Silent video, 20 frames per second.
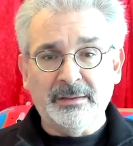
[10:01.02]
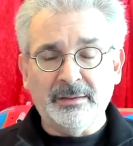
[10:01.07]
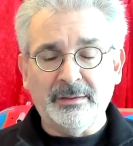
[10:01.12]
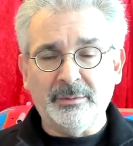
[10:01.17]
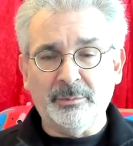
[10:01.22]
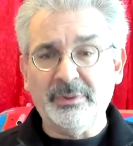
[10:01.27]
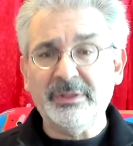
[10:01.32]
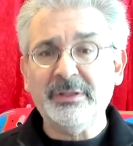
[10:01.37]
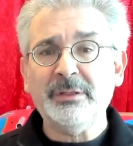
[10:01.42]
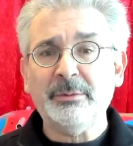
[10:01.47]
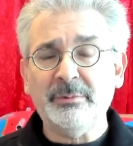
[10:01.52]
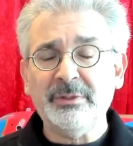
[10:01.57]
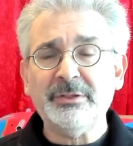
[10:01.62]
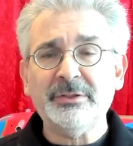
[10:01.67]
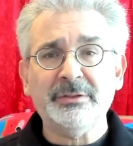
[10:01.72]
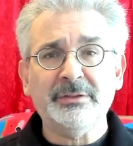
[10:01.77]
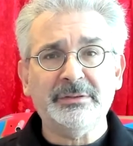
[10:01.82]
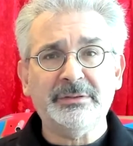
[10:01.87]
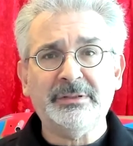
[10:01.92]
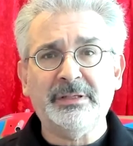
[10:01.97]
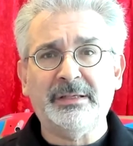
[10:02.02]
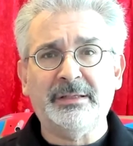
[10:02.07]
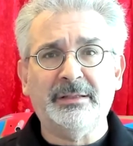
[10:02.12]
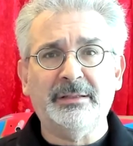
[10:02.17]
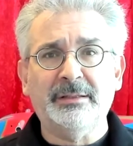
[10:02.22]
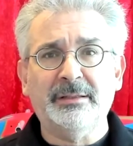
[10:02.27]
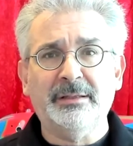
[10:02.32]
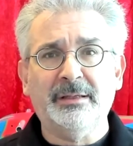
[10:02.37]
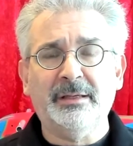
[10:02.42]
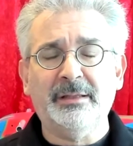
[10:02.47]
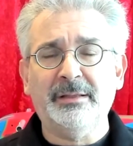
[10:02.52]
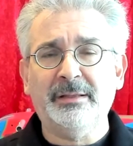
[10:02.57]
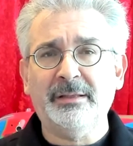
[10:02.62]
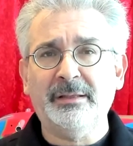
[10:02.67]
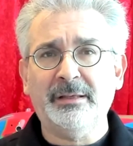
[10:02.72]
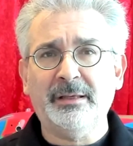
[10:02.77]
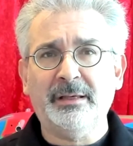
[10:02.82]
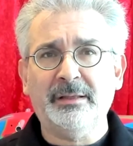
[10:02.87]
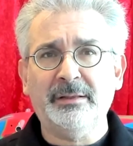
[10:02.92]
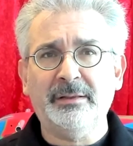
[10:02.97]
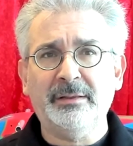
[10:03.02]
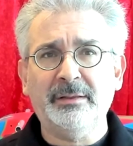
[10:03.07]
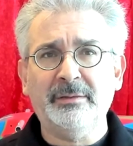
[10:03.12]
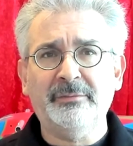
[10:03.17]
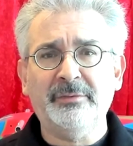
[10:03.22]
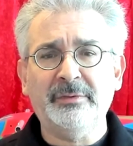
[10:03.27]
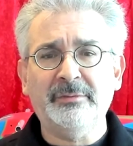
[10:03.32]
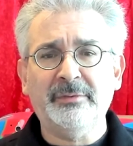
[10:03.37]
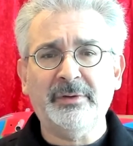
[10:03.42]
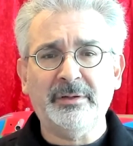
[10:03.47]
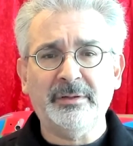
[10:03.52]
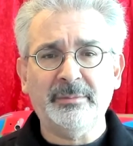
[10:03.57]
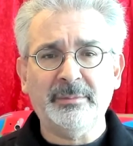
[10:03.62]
we shall see. I think we very